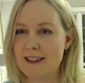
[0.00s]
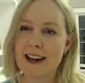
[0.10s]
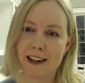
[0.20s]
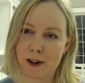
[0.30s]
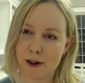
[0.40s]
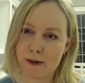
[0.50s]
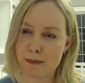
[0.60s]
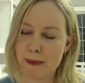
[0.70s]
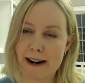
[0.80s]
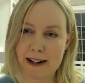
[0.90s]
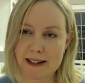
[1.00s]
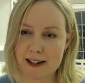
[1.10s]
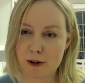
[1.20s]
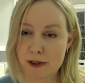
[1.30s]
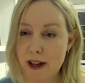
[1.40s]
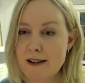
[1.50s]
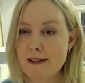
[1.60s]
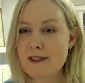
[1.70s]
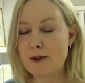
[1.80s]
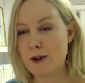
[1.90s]
like your barriers in your
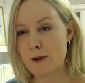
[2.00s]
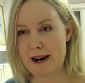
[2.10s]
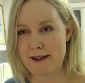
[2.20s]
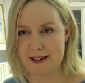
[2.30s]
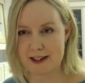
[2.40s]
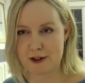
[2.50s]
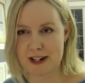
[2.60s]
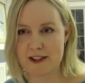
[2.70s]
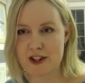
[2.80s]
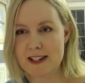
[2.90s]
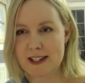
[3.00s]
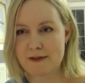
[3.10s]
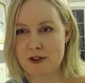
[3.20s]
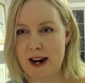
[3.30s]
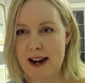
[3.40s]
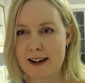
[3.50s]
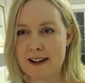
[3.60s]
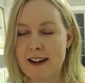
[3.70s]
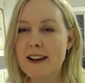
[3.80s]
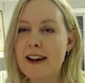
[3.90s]
lungs or your barriers in your digestive tract,